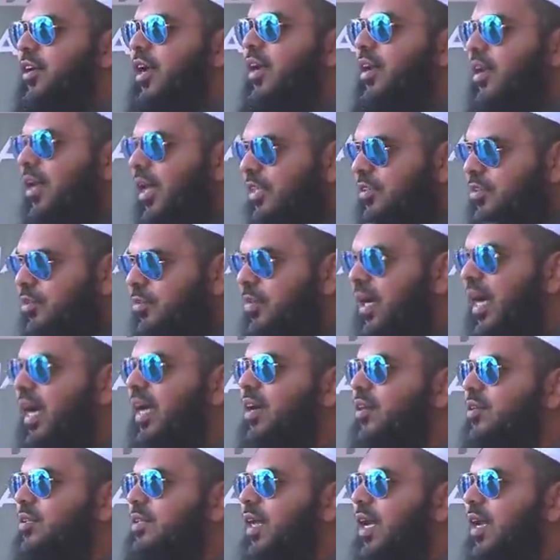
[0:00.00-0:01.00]
Allah
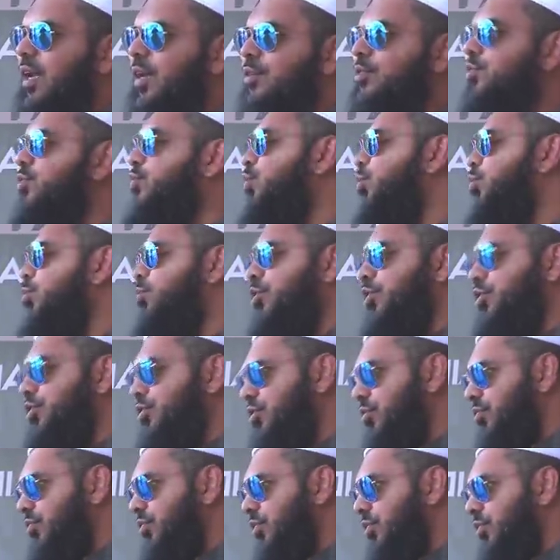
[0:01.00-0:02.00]
subhanahu wa ta'ala is so
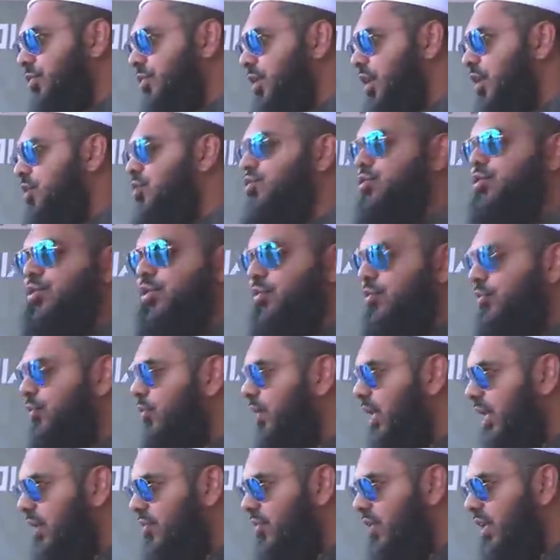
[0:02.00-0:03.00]
merciful and so
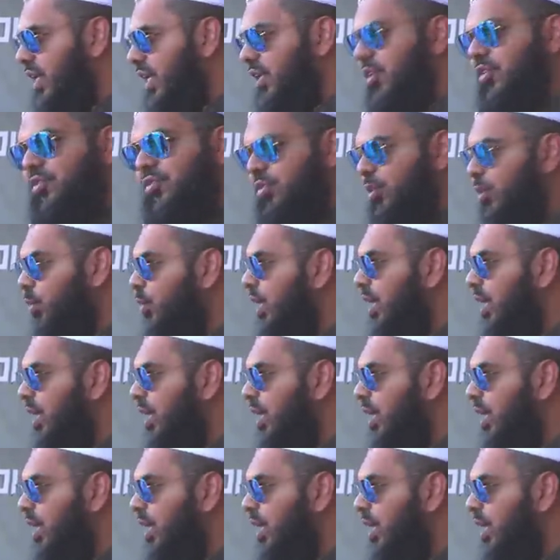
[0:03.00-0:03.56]
forgiving and so